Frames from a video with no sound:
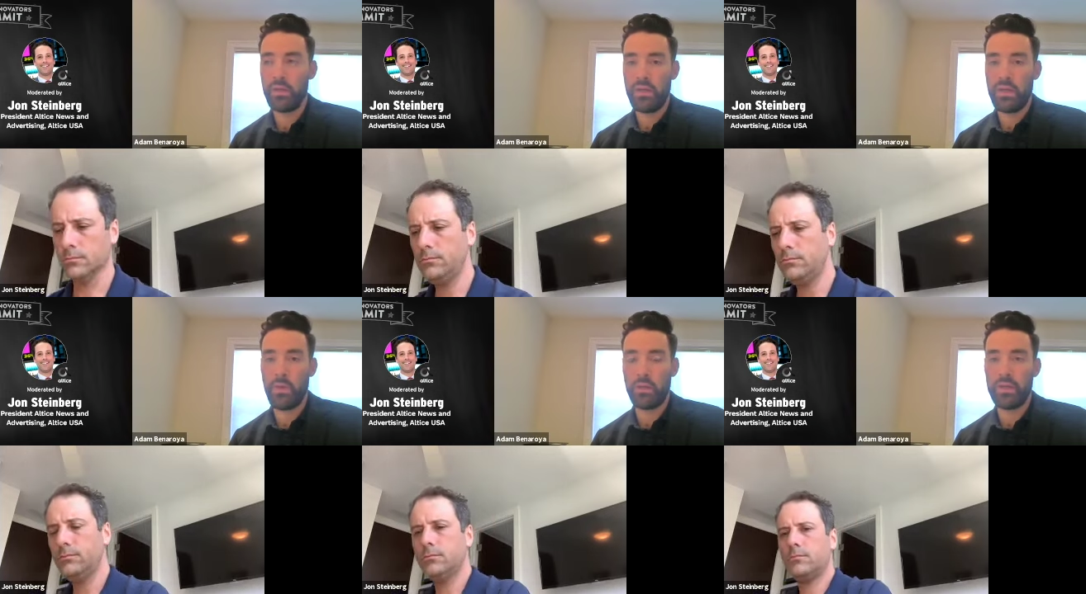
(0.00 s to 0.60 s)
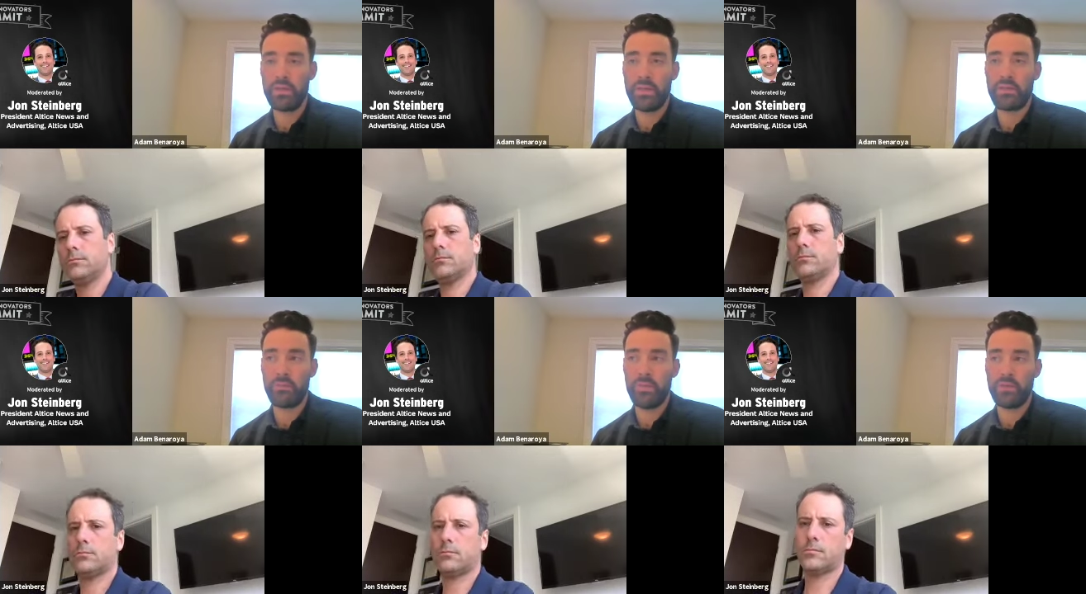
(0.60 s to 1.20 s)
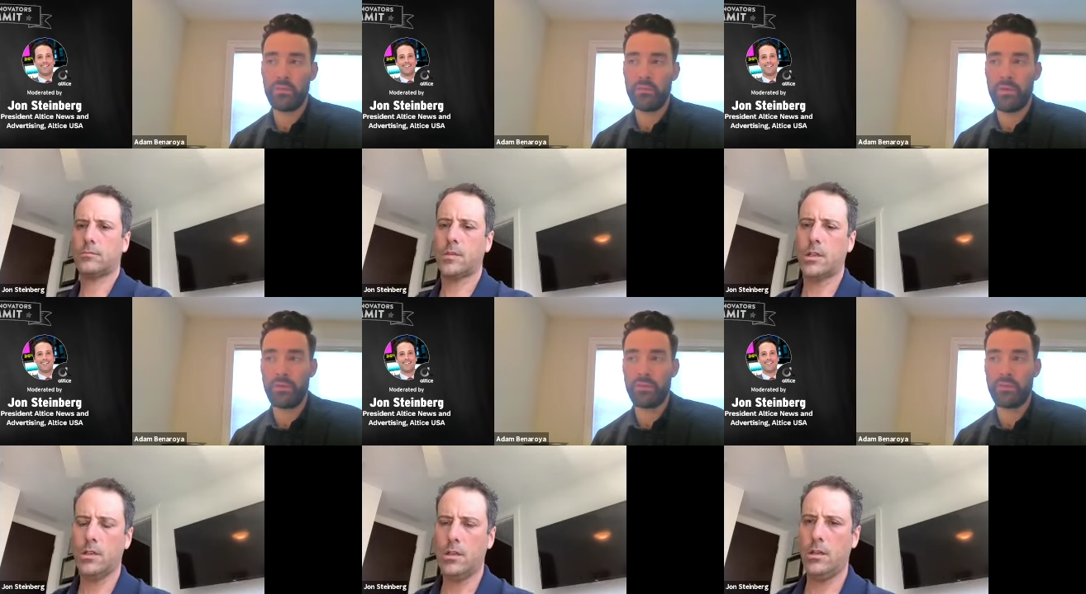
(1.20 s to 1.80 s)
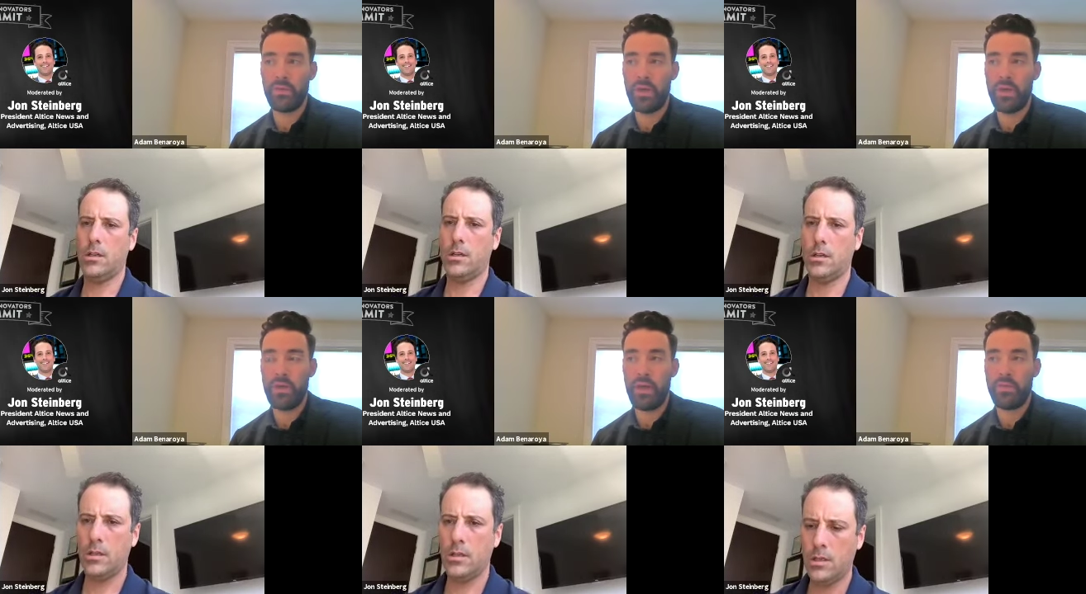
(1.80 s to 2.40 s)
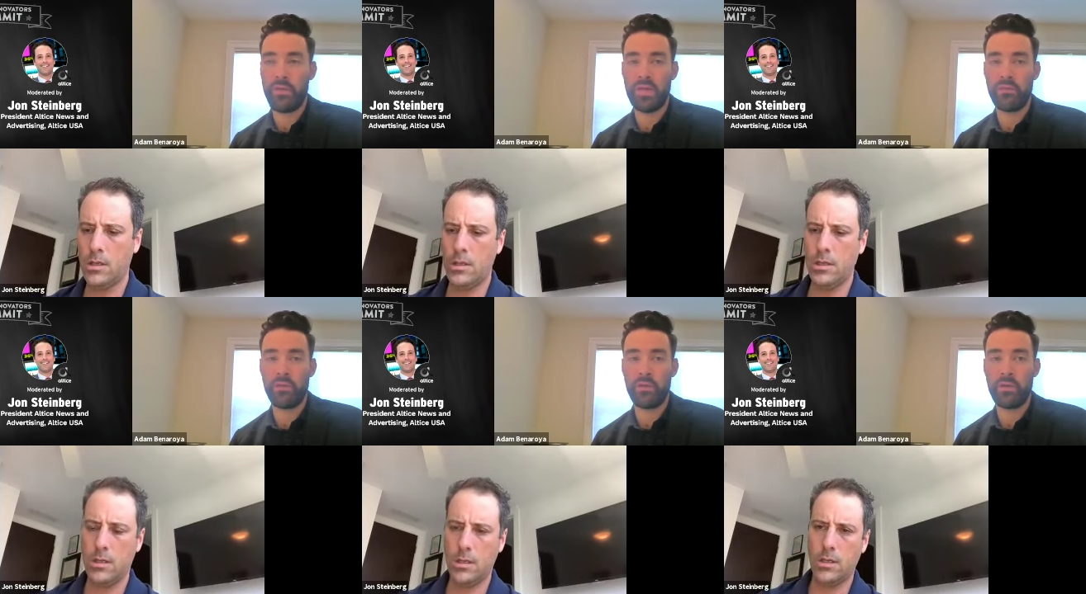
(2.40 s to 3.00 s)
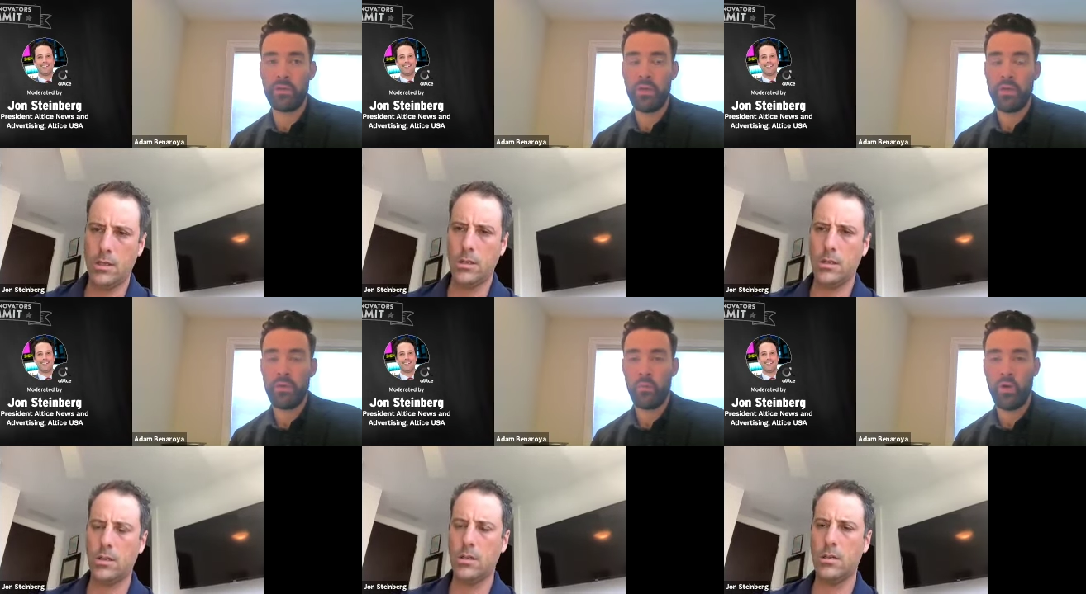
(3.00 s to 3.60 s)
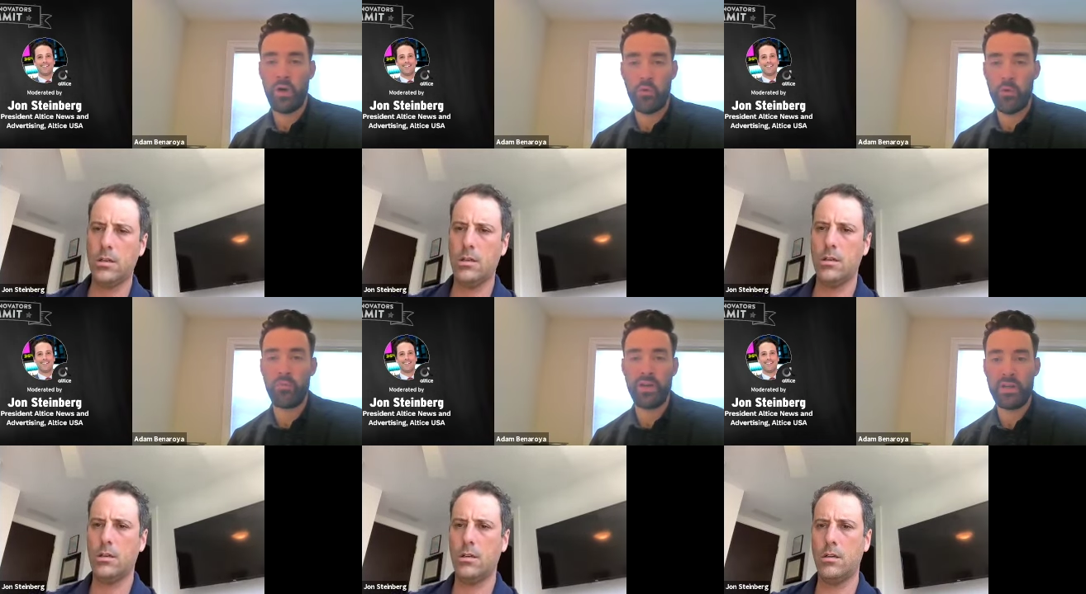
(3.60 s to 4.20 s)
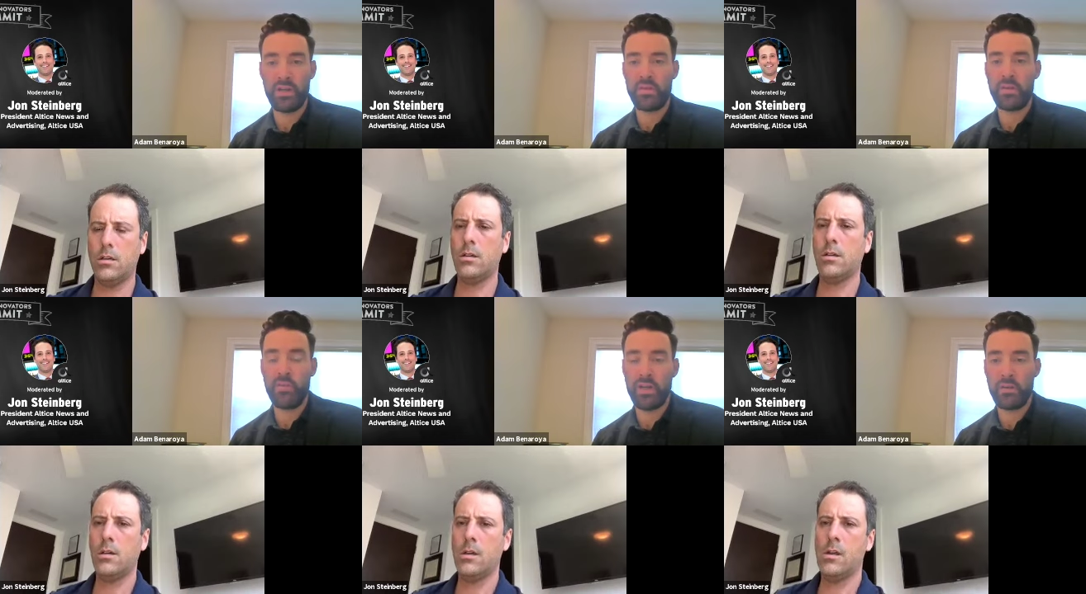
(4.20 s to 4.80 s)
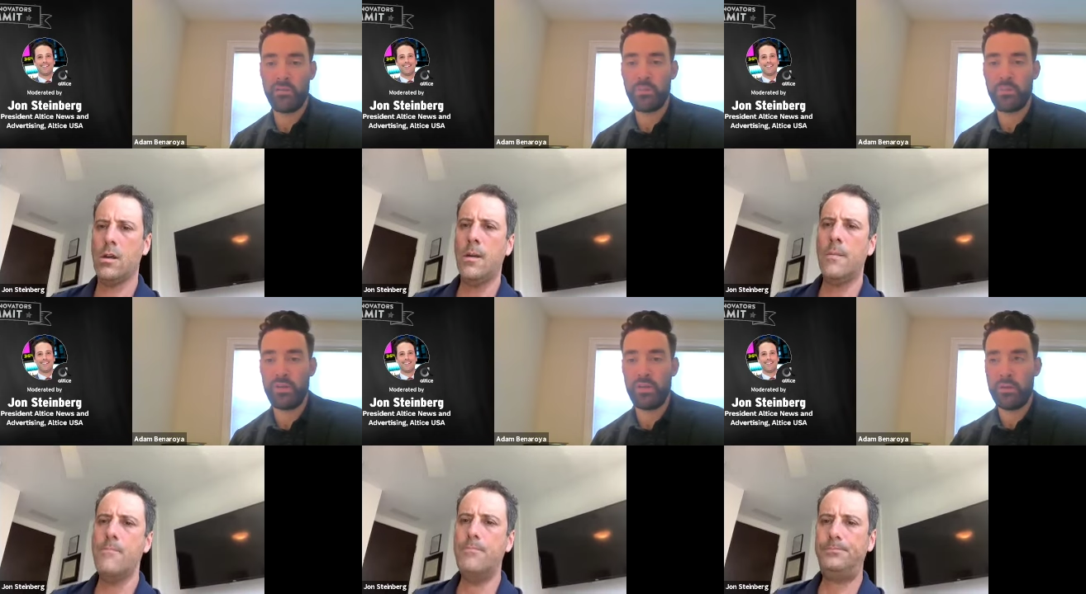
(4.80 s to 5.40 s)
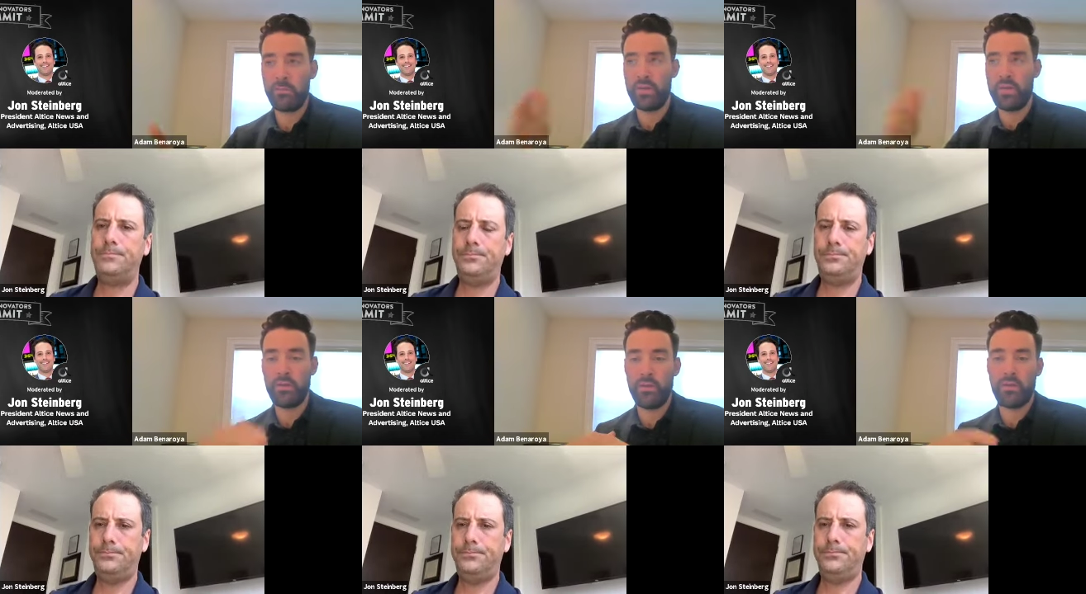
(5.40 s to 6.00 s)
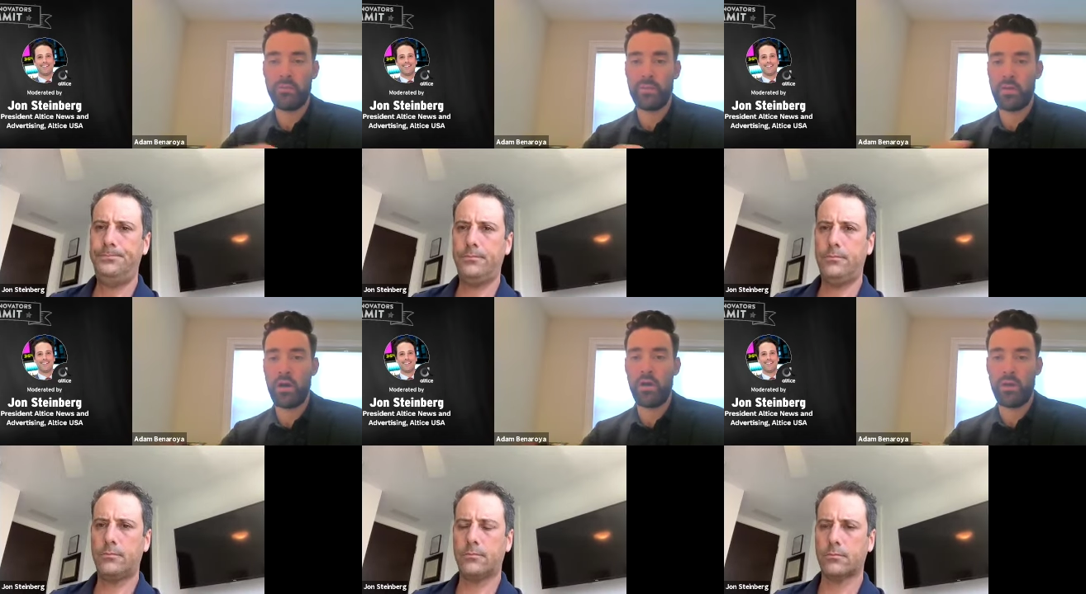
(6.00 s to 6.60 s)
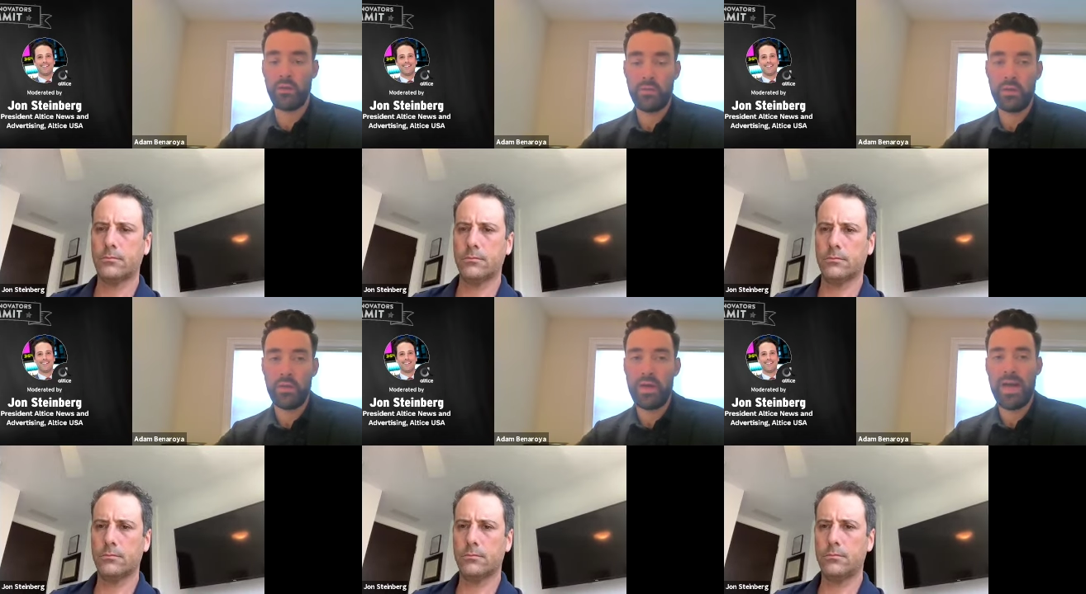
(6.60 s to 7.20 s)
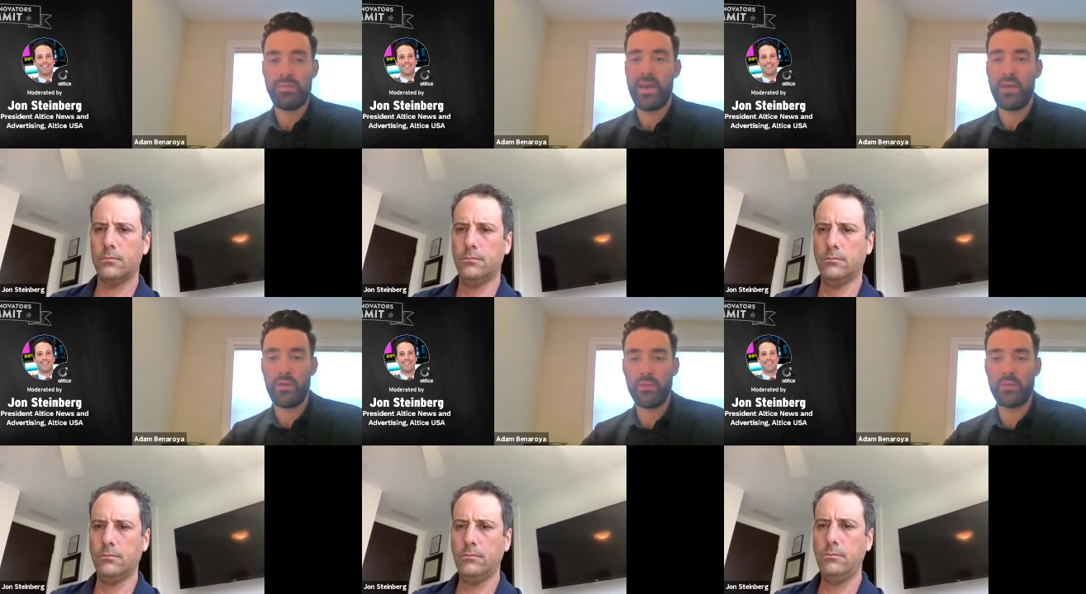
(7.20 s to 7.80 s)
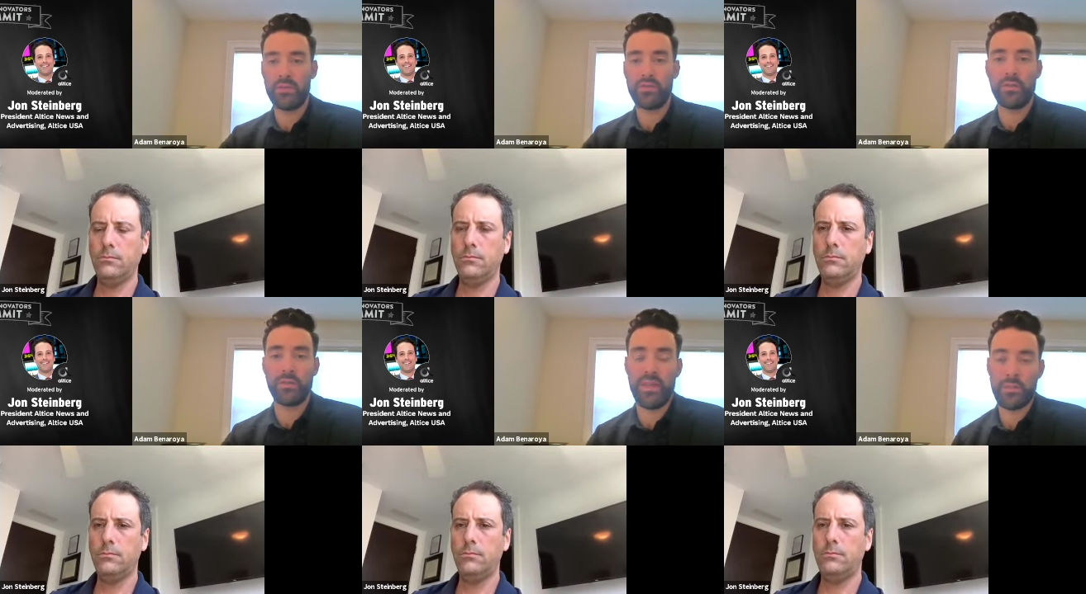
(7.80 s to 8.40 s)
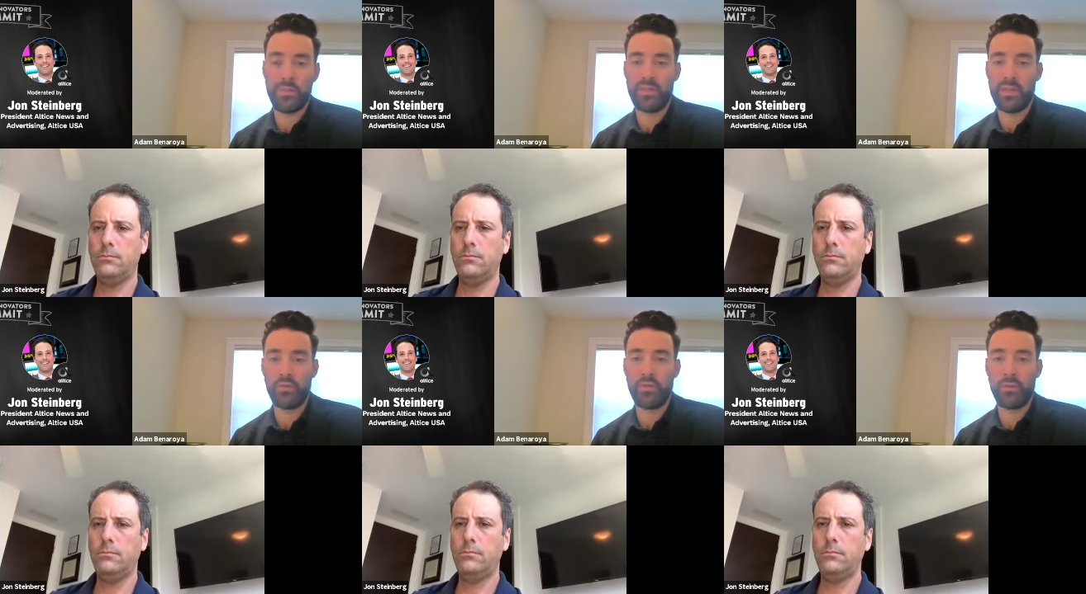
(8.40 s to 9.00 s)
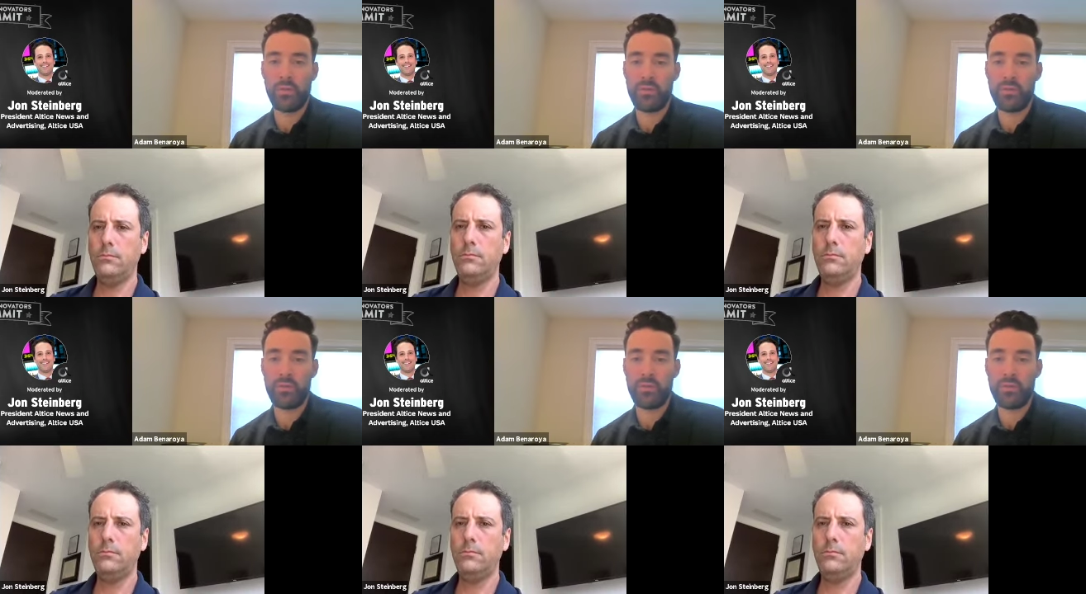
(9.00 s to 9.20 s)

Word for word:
Speaker 1: and market. It's, it's a mix of those. Yeah, you know, I, I think even where appropriate in the brand investment, if we, you know, if there are high value digital engagements that we do want